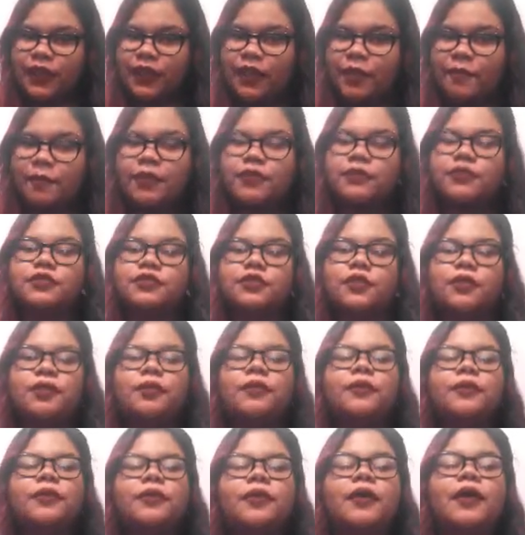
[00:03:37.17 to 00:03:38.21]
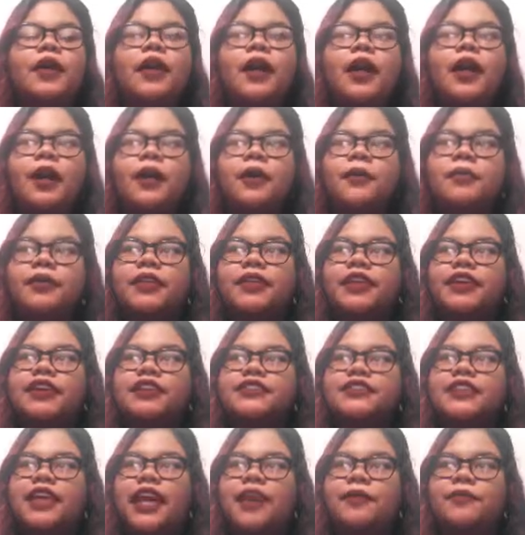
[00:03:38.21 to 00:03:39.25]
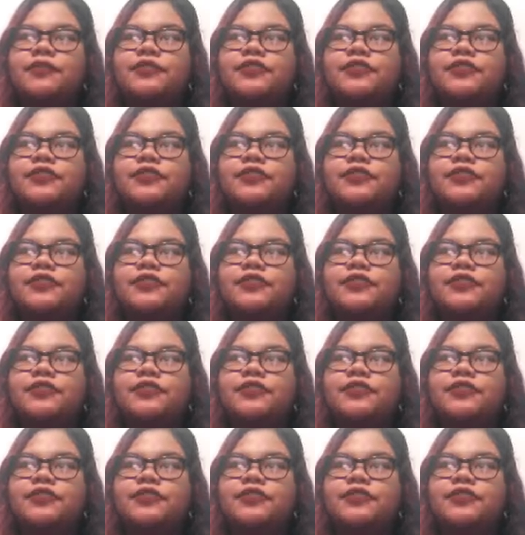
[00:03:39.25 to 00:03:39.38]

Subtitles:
It was so cool because that